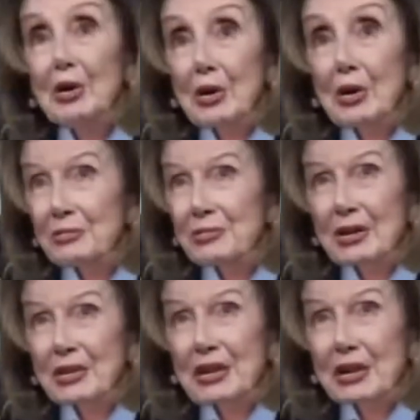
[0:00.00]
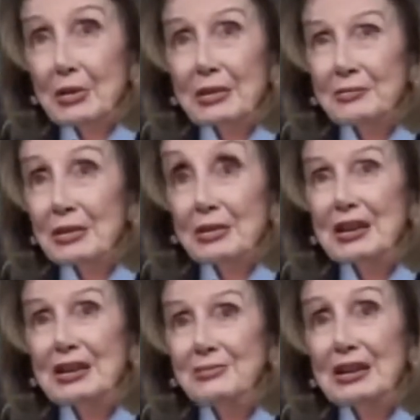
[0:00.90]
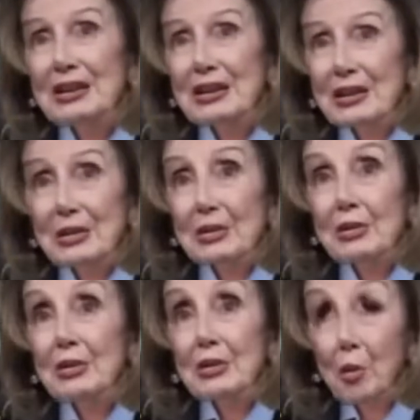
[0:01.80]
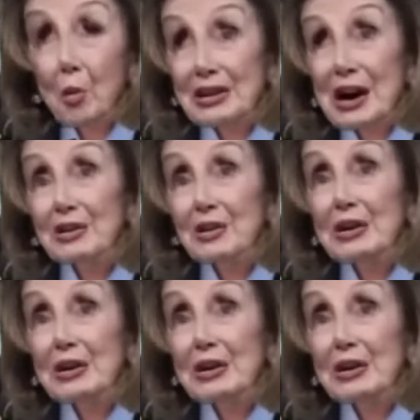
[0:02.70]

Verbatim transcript: I'm so sorry for your inconvenience, sir. What can I do to